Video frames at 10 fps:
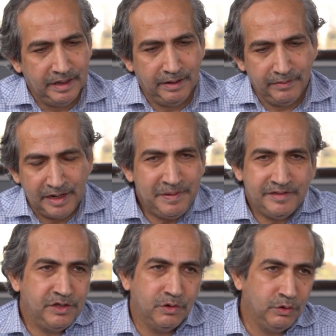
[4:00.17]
Uh, that
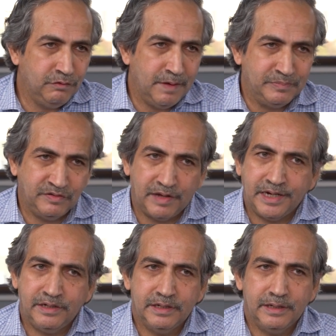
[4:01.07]
means that you go to the
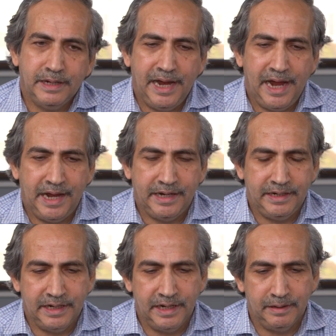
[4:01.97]
website
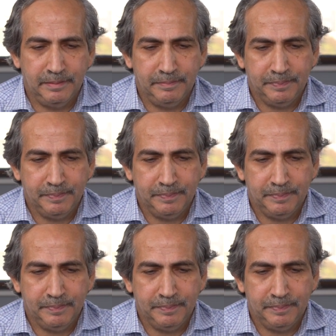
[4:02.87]
and uh,